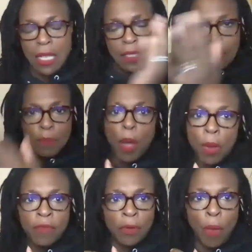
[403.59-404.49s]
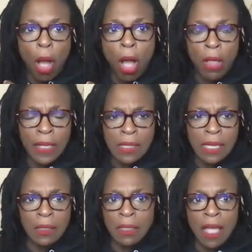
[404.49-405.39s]
This poem from Paul that's
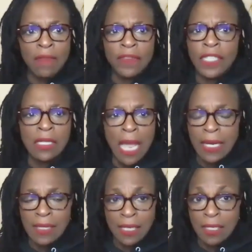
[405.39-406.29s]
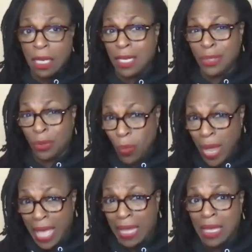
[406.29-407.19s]
like, love does not insist on its own
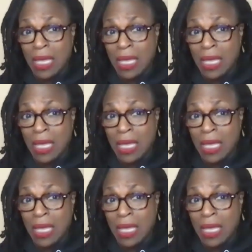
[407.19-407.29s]
way.